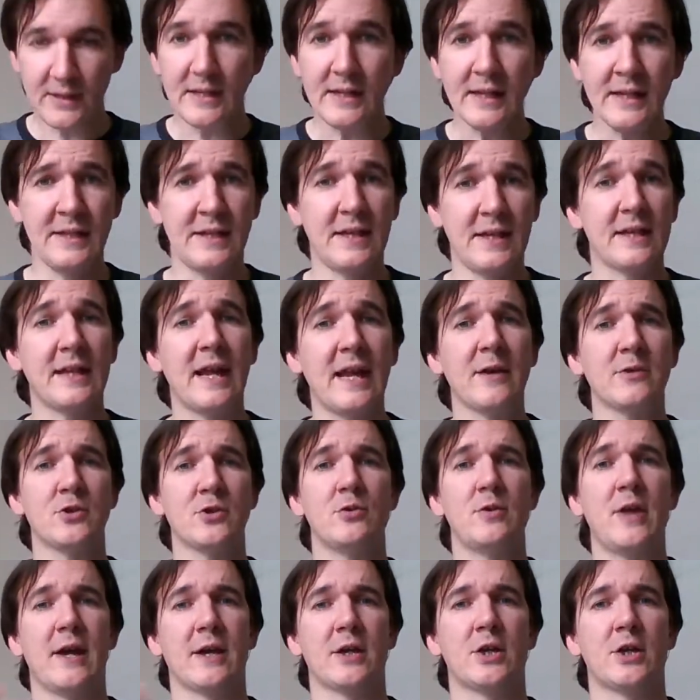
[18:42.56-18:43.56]
And it allows
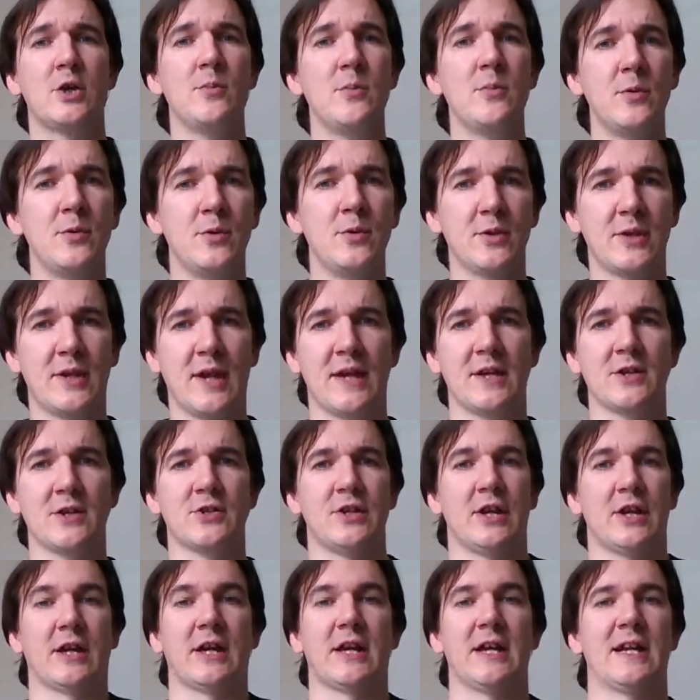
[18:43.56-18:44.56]
you that
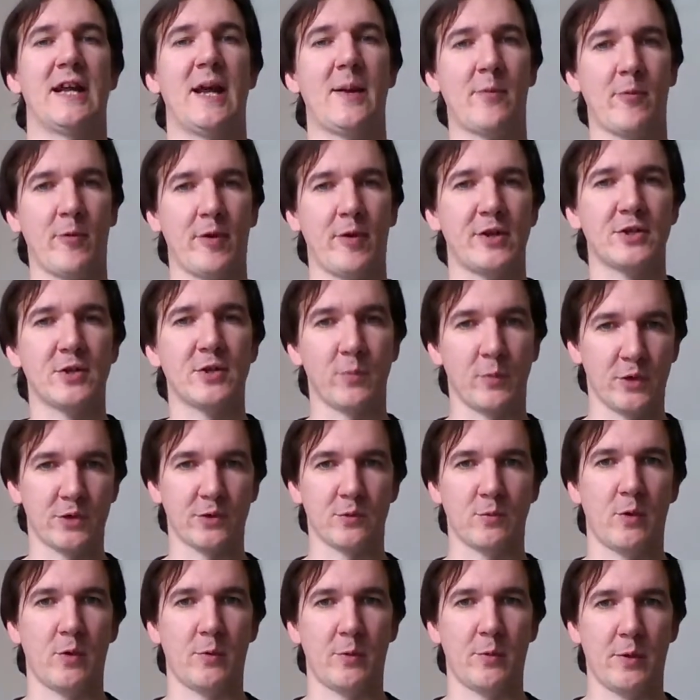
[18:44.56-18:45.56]
communication, that collaboration,
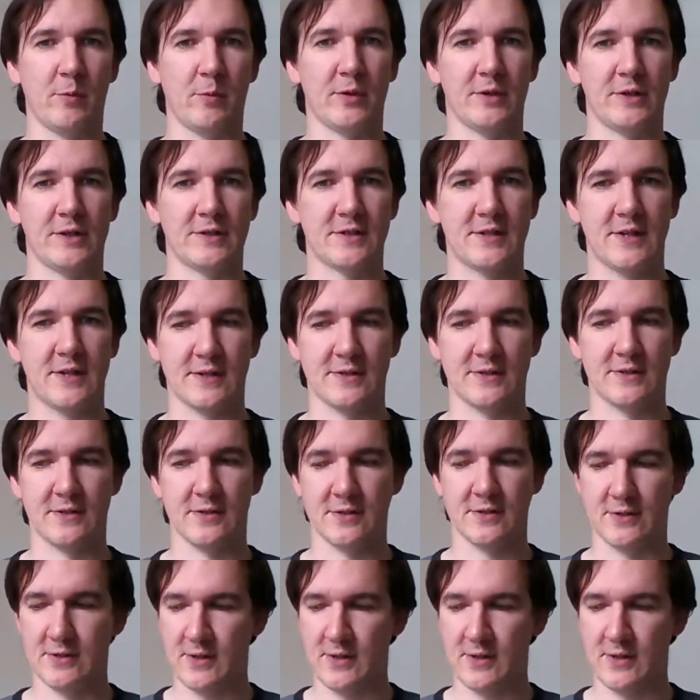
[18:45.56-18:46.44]
which is what we want as testers.